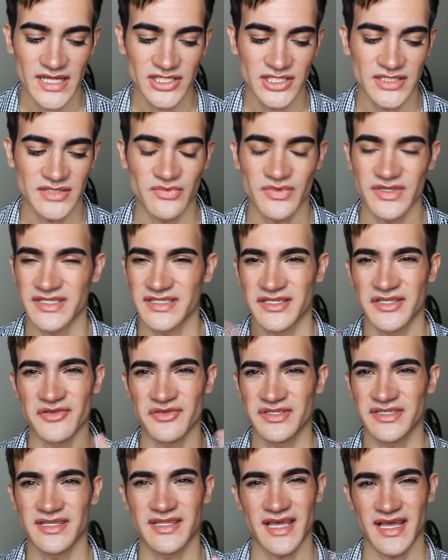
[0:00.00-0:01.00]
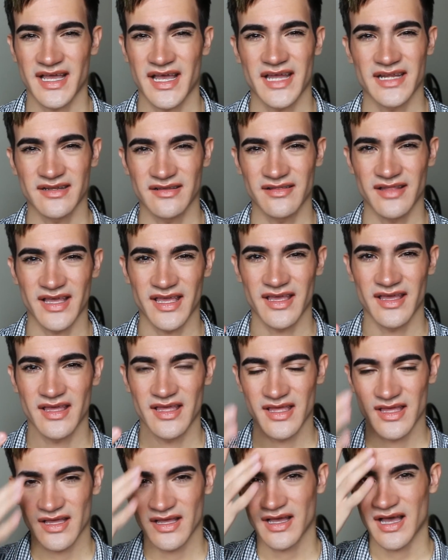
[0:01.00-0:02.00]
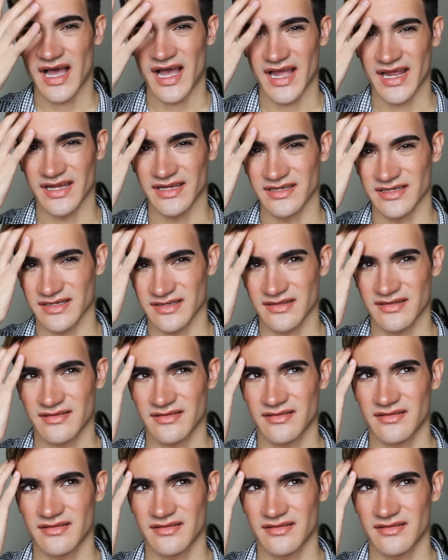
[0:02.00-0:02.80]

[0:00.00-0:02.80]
I just wasn't used to that kind of like kind